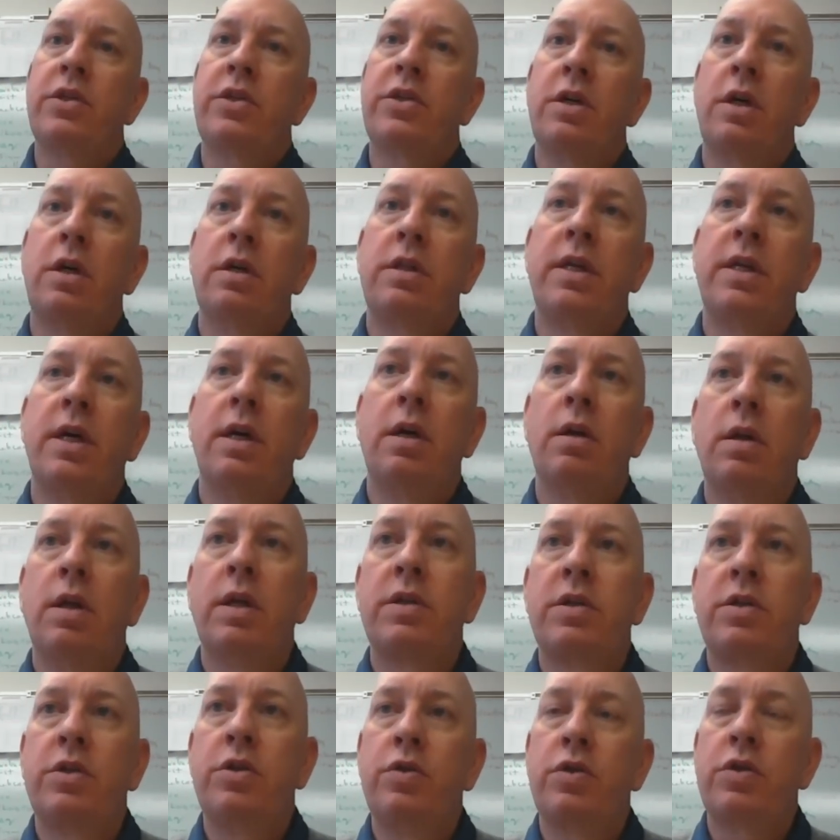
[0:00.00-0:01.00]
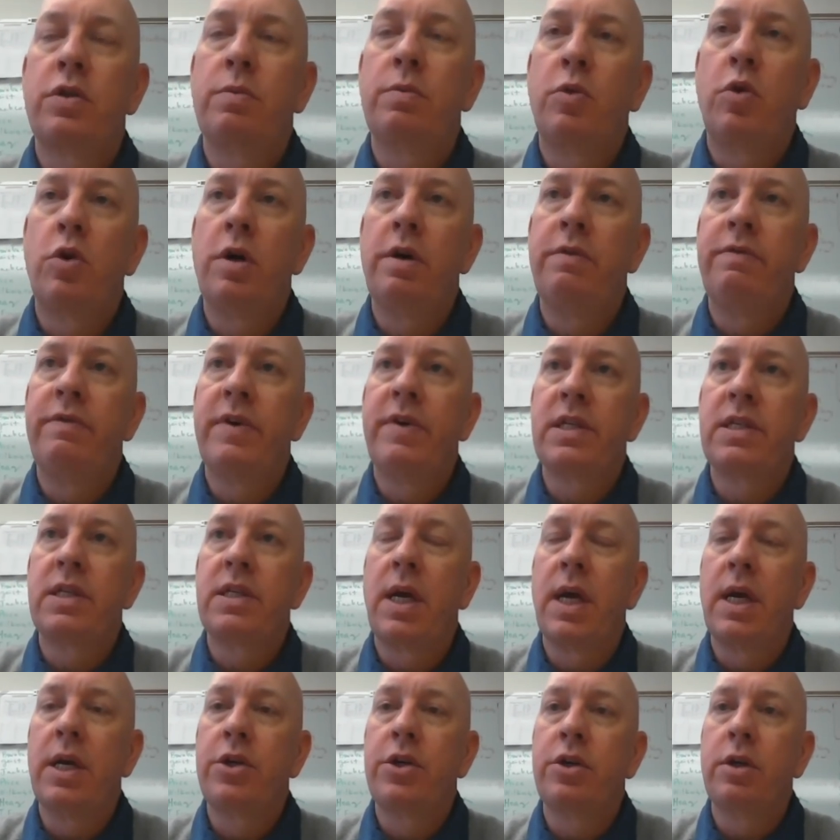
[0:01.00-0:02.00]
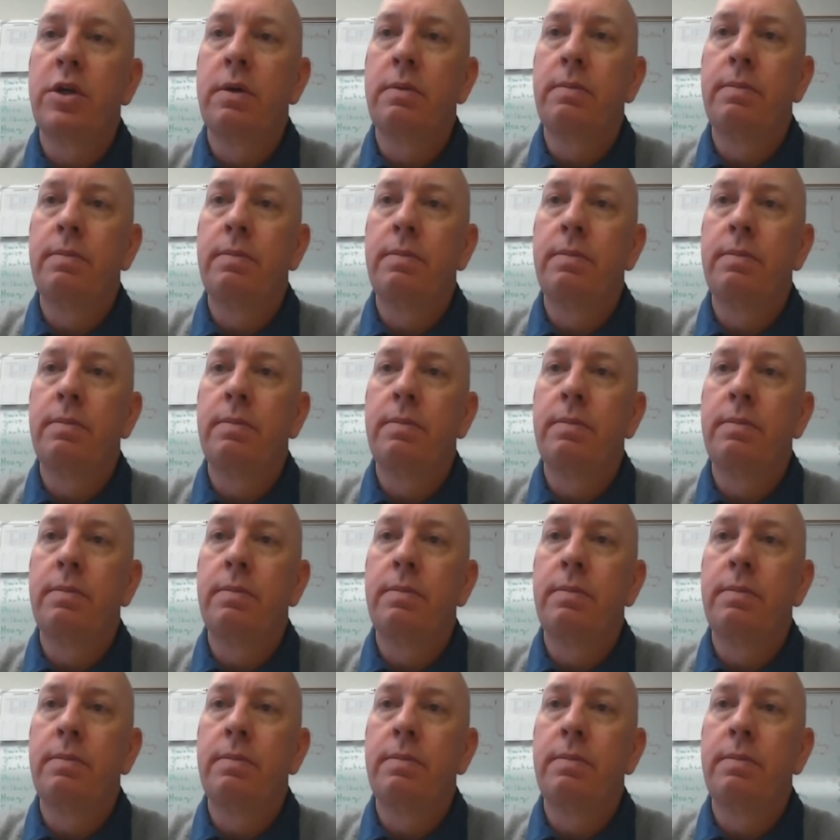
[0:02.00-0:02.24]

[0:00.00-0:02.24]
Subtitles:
start there. Let's do some more investigation.